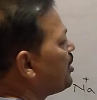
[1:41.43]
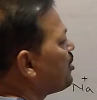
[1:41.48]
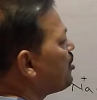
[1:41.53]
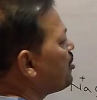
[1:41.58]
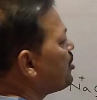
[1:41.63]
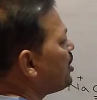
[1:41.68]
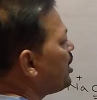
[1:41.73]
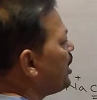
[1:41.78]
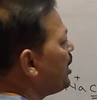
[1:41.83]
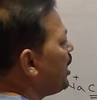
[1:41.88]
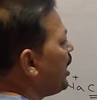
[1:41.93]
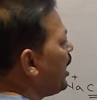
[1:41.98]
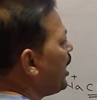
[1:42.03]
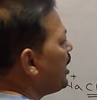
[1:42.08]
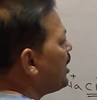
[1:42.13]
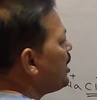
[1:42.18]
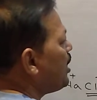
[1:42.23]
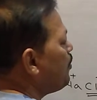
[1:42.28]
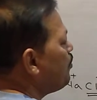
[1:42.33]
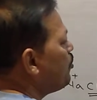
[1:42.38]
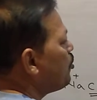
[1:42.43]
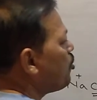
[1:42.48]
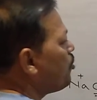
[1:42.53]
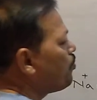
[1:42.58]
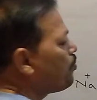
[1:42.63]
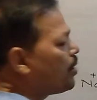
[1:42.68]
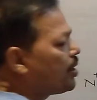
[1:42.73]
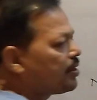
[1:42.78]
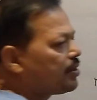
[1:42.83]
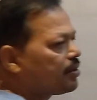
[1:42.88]
contains n number of
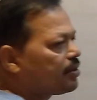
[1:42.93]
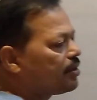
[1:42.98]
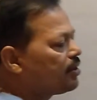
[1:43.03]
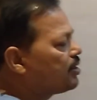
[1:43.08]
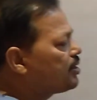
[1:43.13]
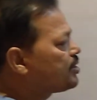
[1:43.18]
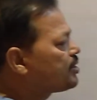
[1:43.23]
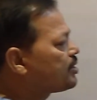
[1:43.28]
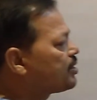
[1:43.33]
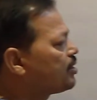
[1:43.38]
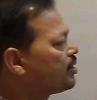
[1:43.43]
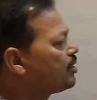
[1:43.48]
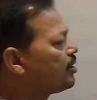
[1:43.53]
particles,